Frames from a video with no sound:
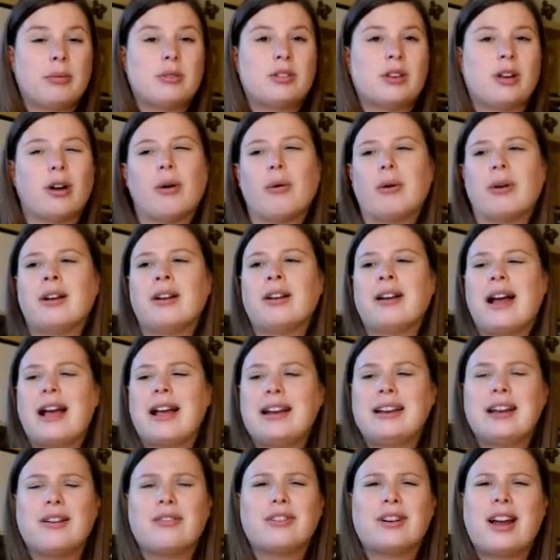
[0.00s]
So
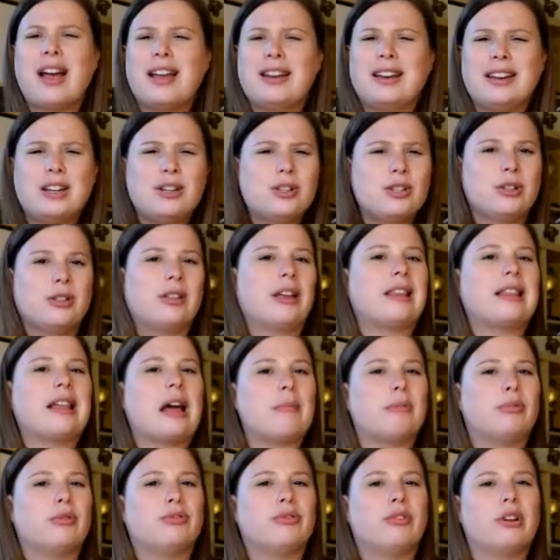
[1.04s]
I'd never had an issue like
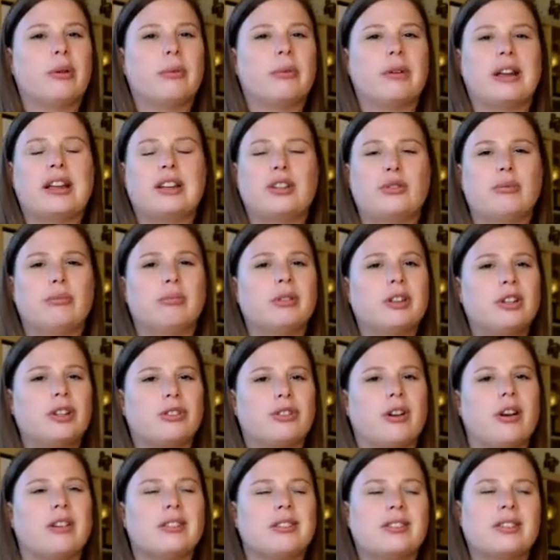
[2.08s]
that before when I do blood
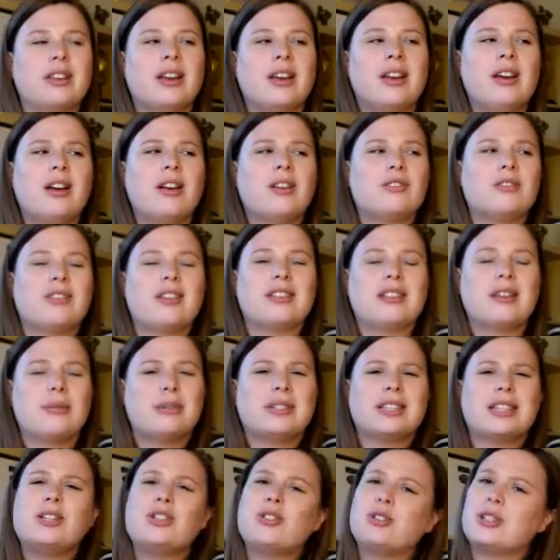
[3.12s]
draws. So I thought that
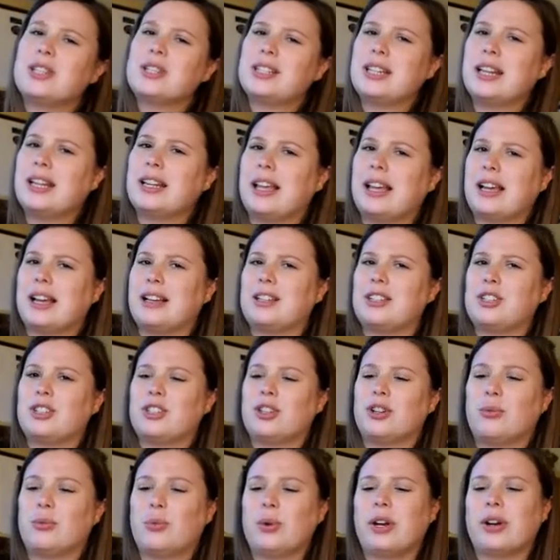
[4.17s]
was interesting, like a, just
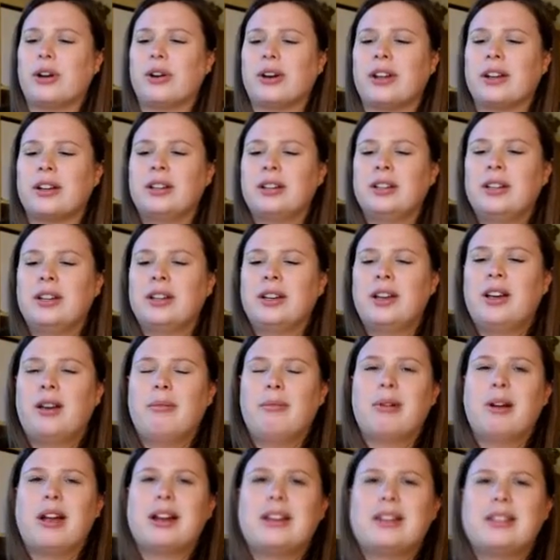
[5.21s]
a weird
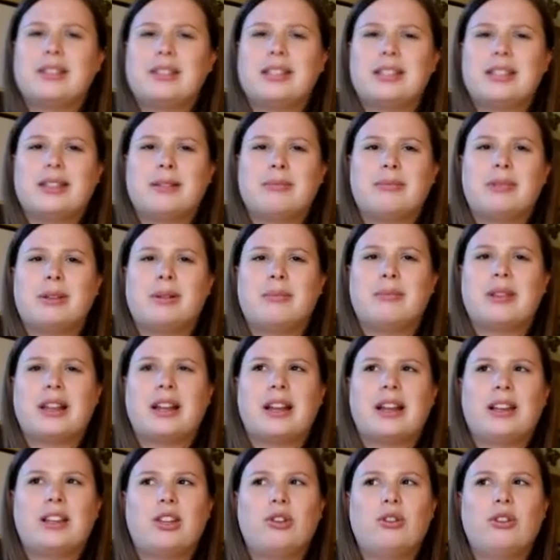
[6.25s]
pregnancy symptom
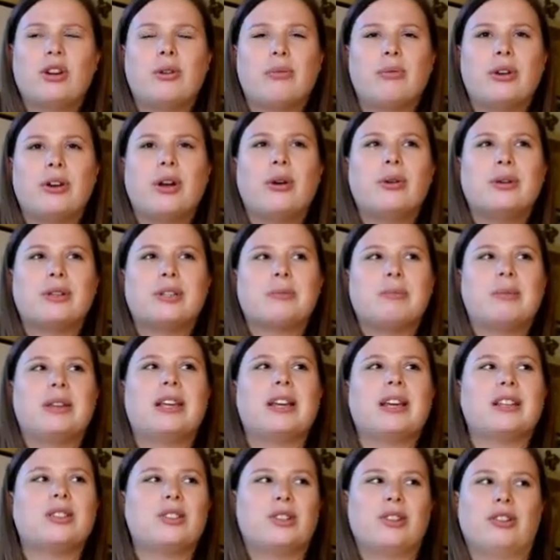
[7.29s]
that you don't notice
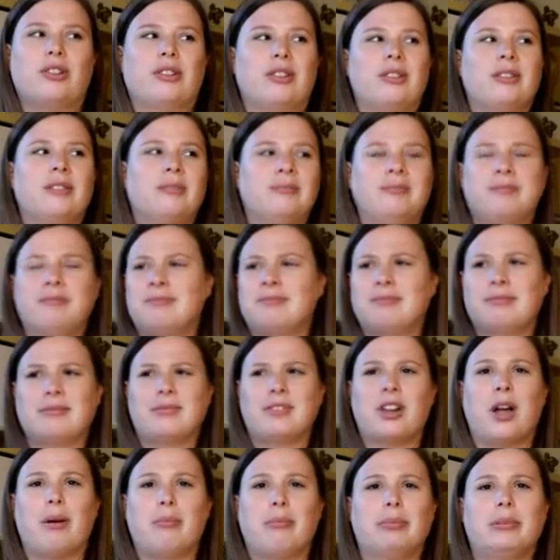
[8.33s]
because you're
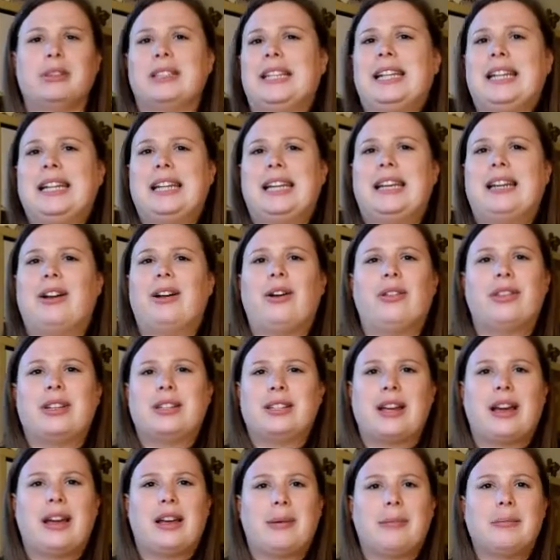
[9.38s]
not bleeding all the
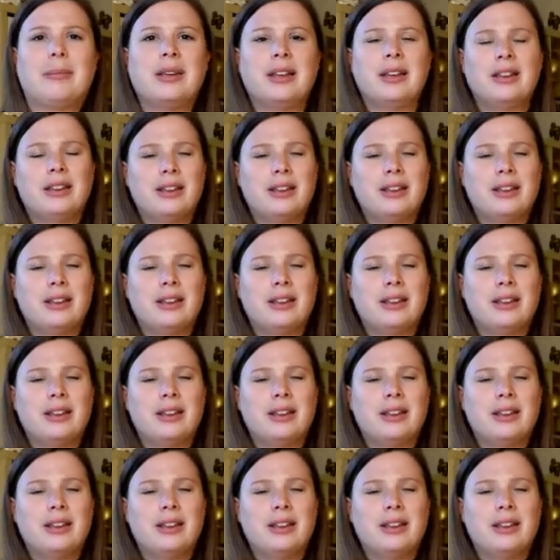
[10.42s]
time.